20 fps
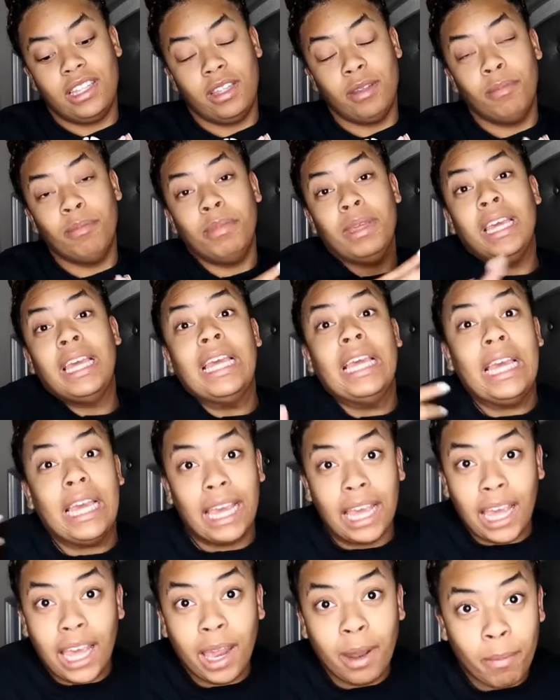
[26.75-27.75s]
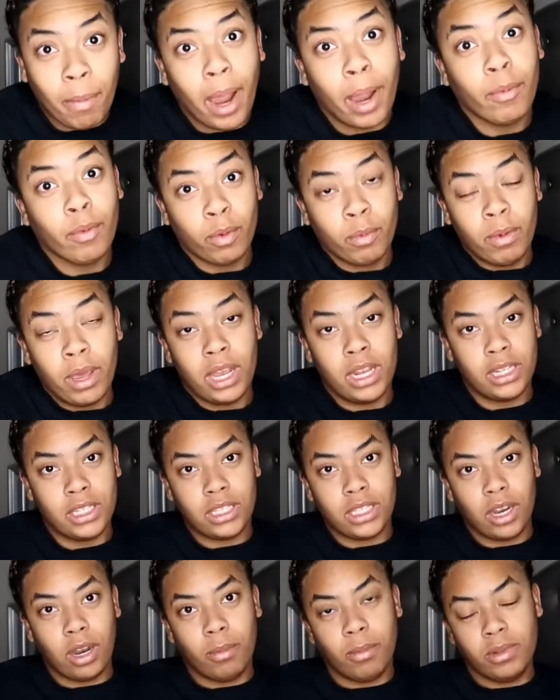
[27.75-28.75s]
me and my
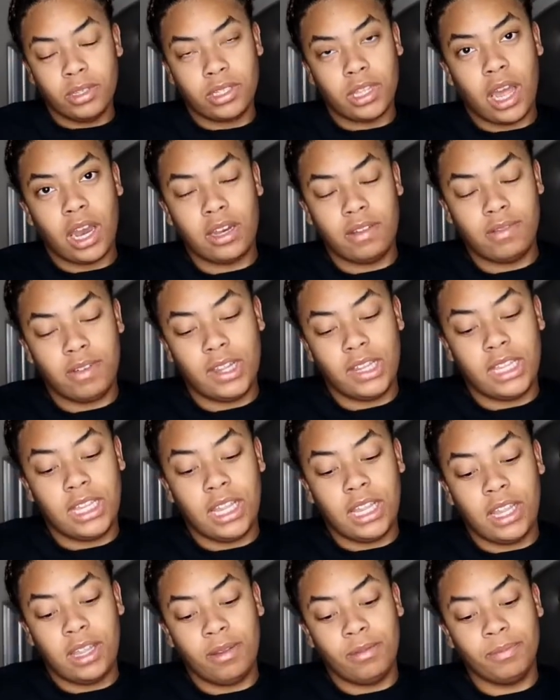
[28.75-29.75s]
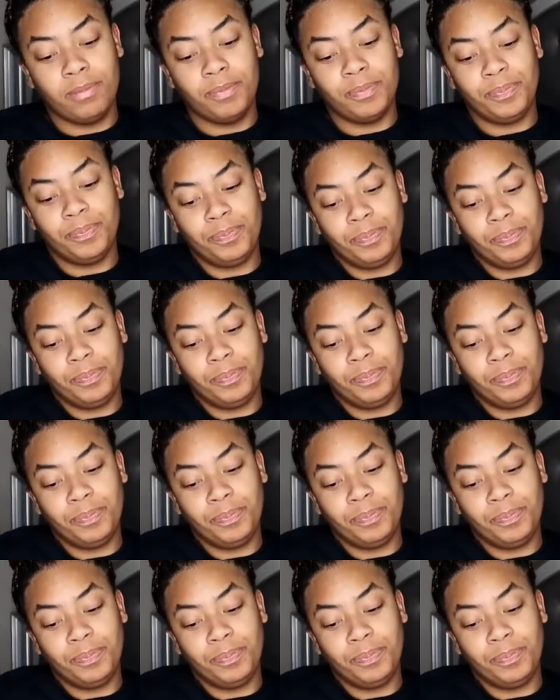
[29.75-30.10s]
roommates almost got evicted.